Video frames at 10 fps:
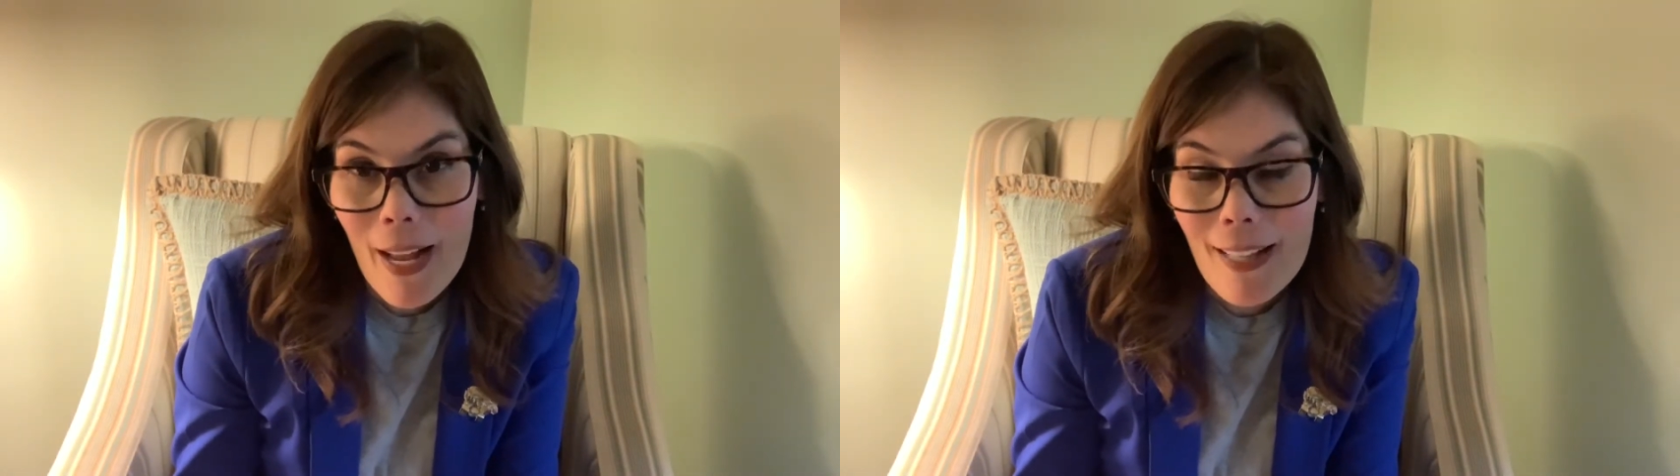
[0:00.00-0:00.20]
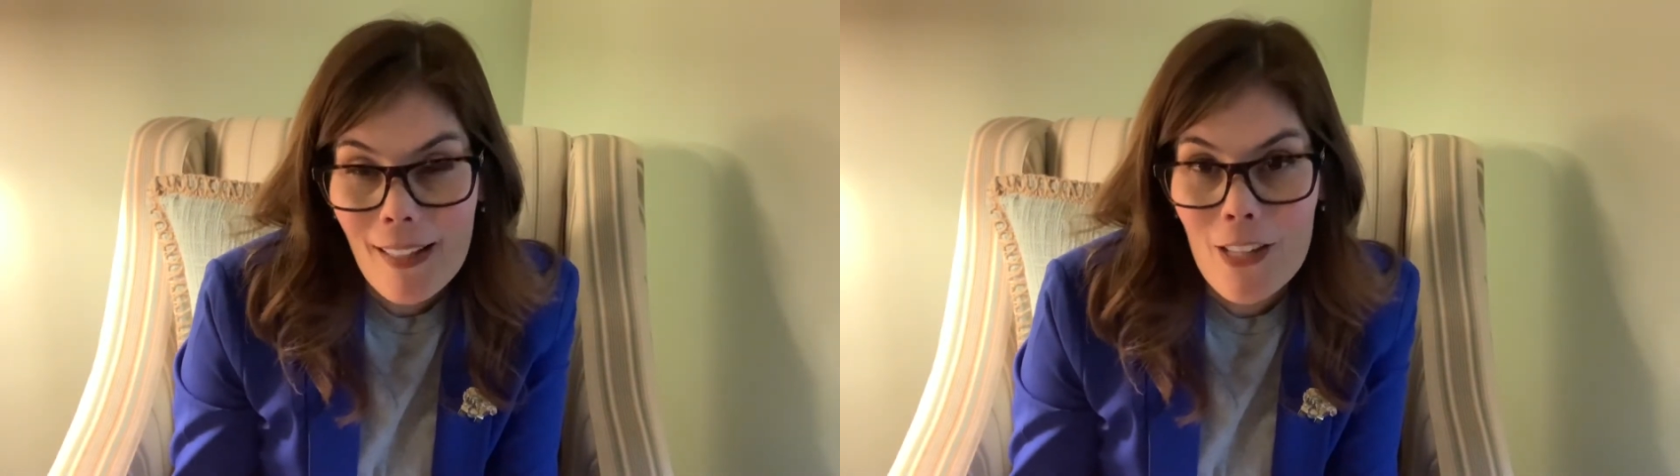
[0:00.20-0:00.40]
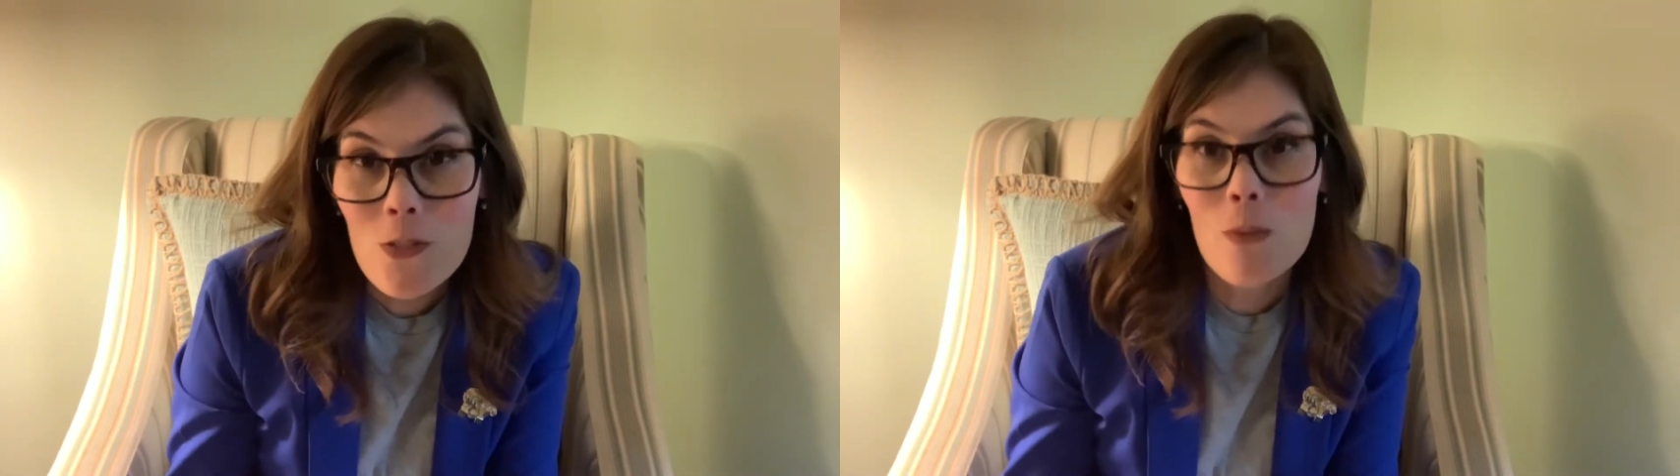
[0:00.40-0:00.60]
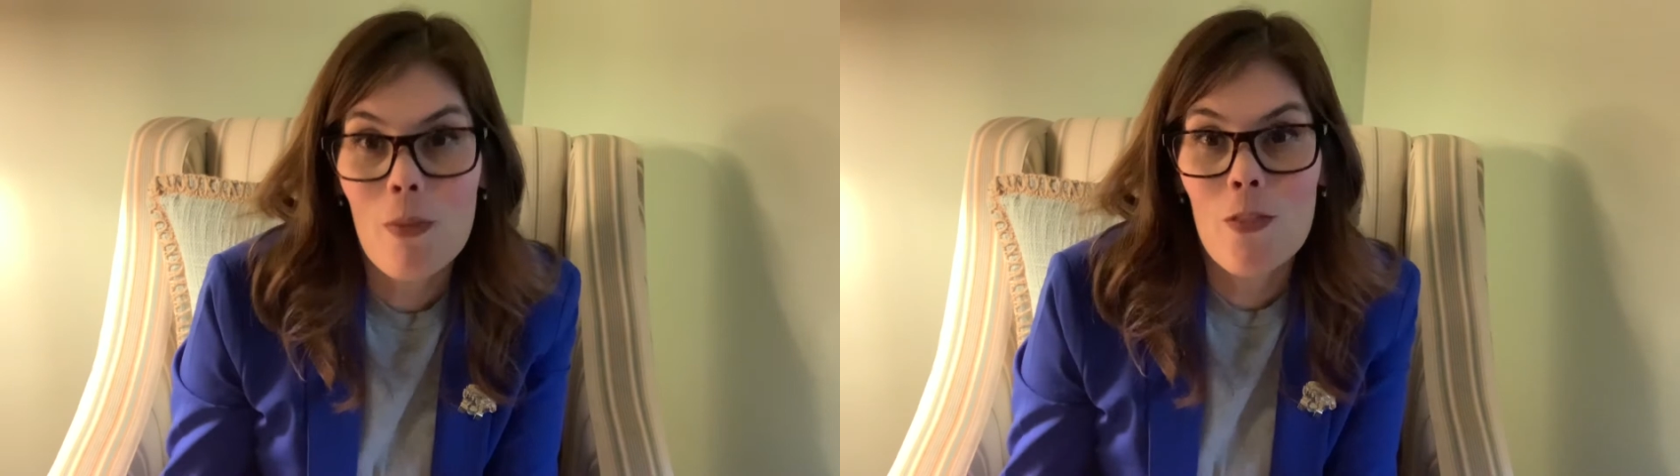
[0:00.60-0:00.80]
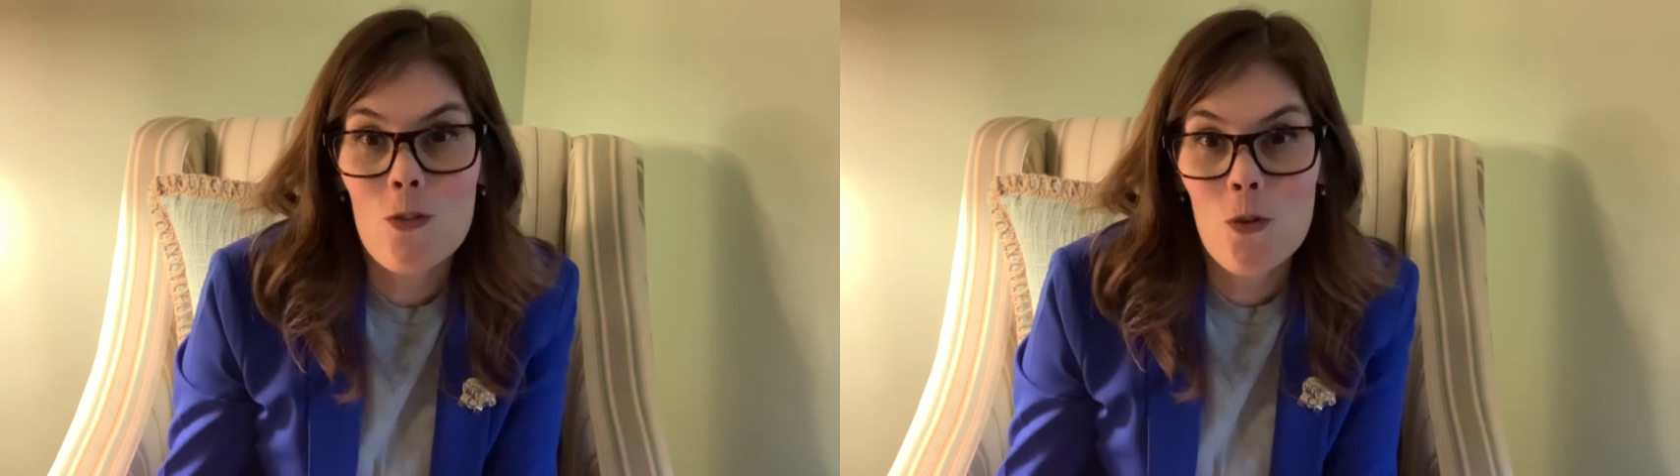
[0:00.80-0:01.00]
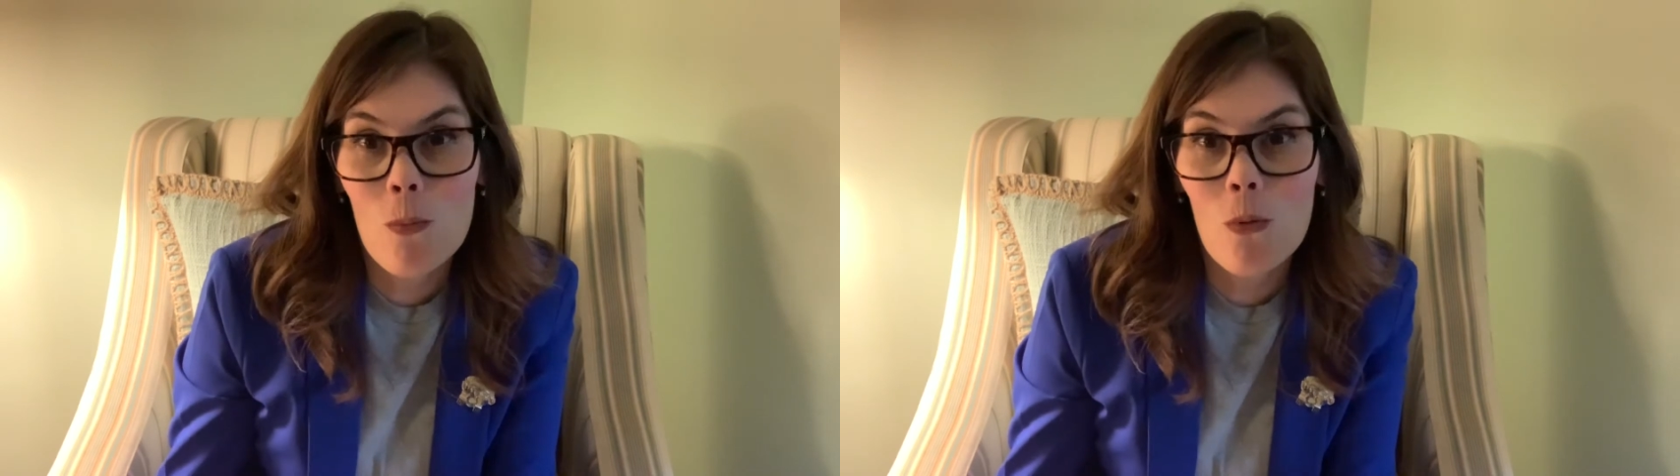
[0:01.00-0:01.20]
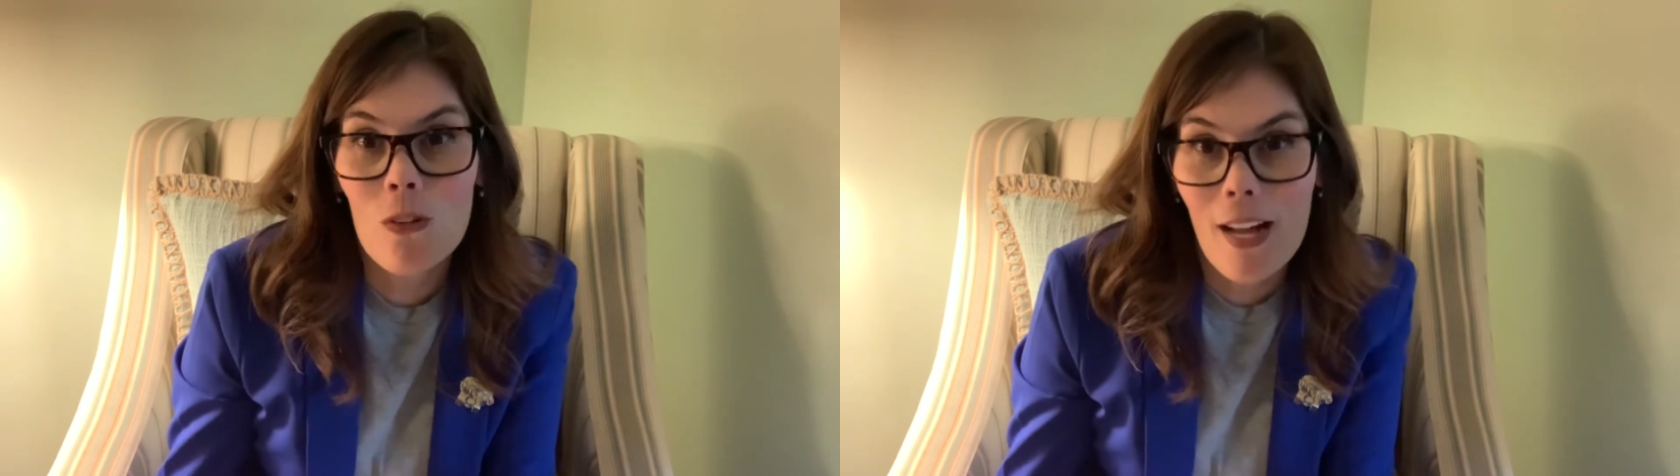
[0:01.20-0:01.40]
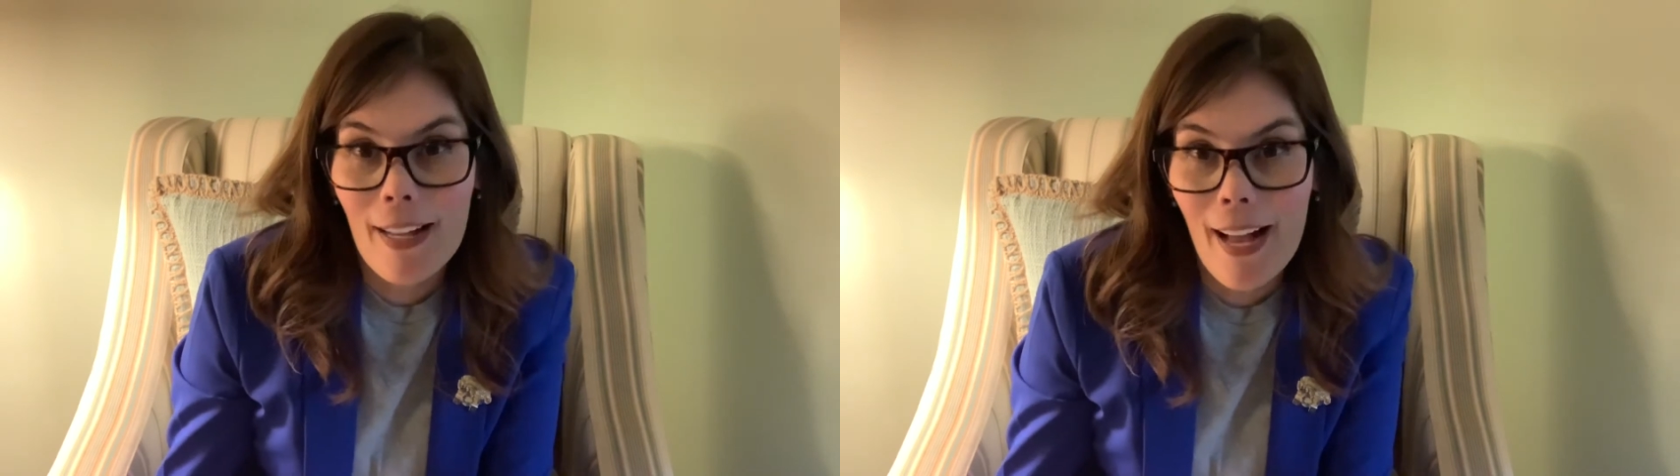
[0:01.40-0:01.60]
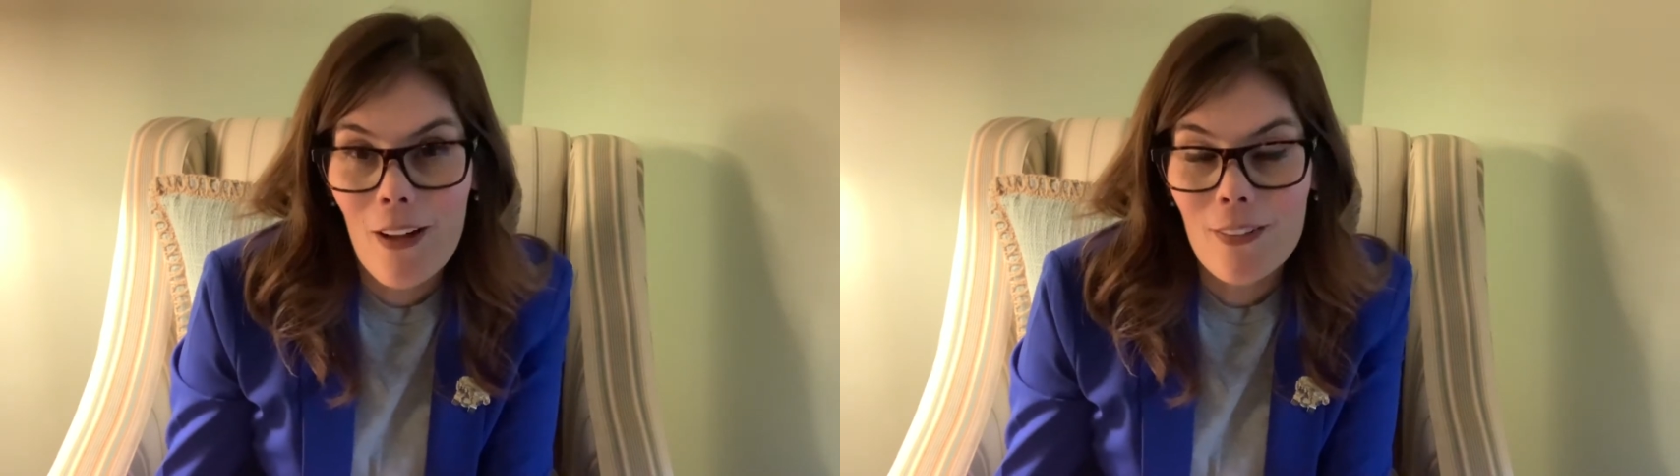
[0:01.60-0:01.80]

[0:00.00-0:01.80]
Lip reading: classroom and the gerbil got out